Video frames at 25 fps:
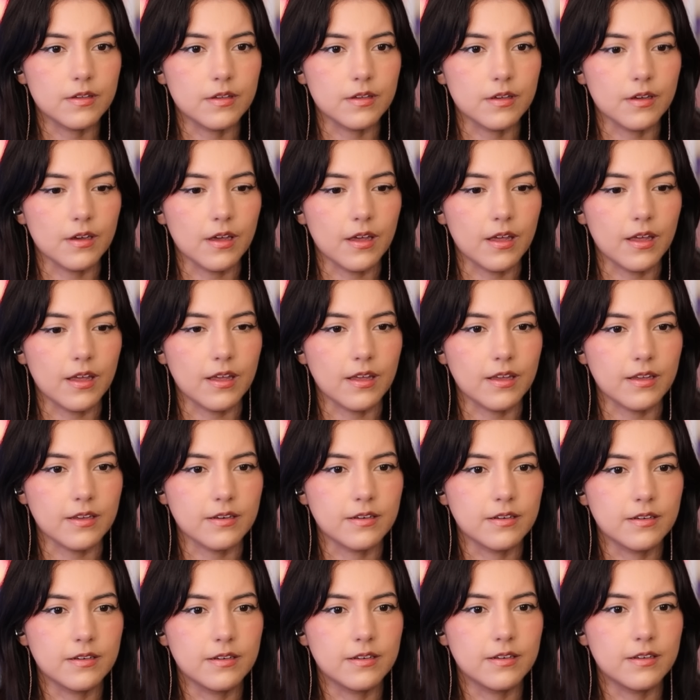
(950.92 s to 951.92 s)

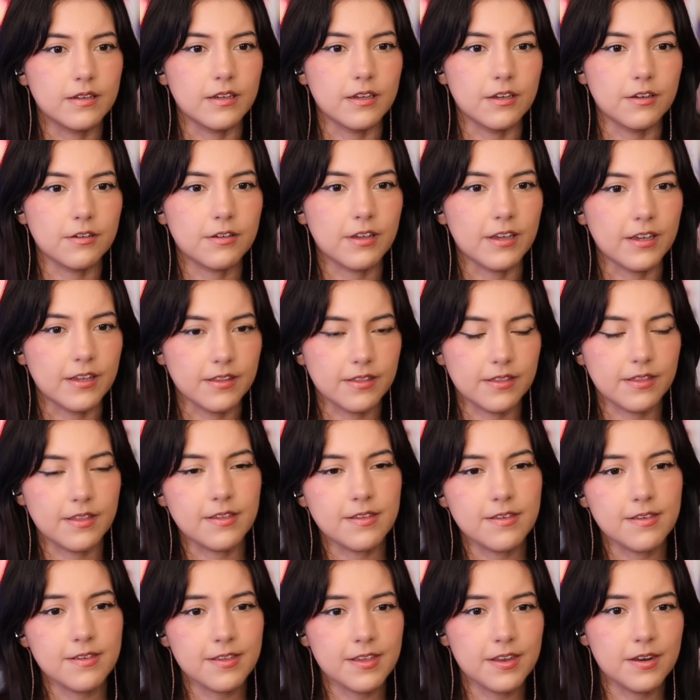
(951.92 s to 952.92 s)
God. Okay,
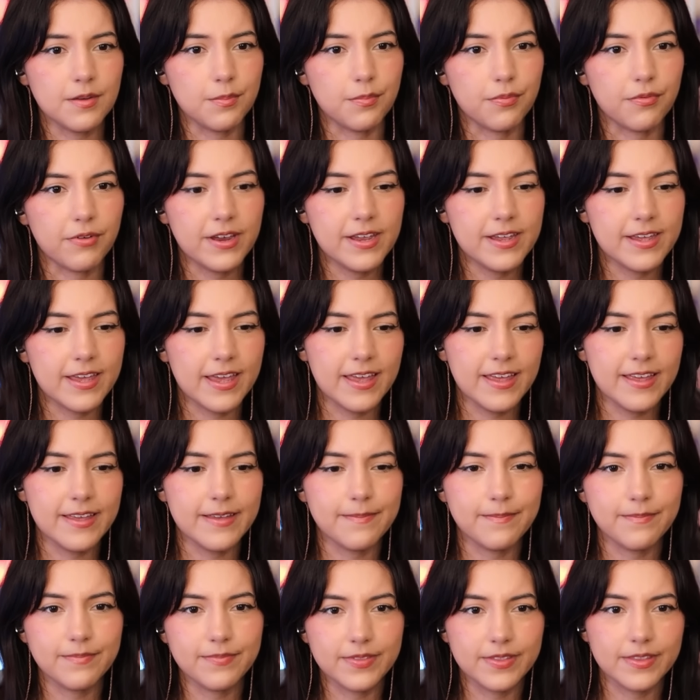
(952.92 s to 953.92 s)
this is gonna break
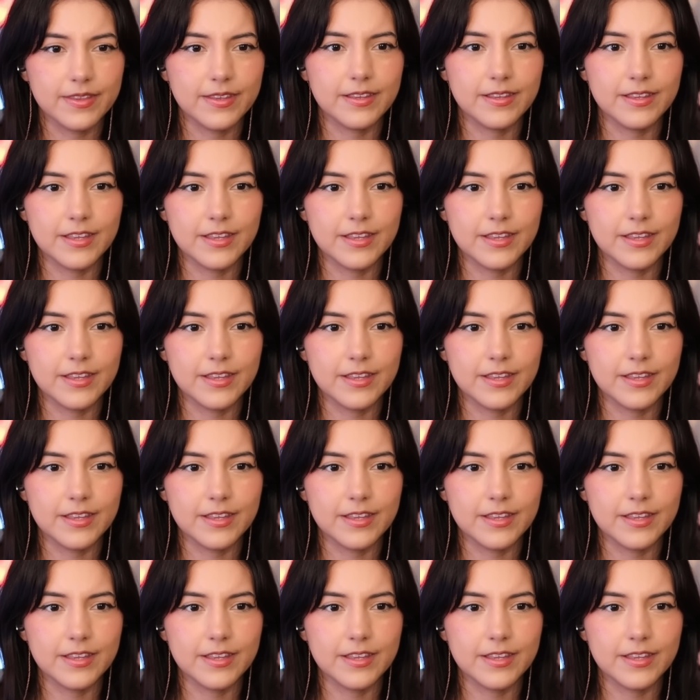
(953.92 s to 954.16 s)
in.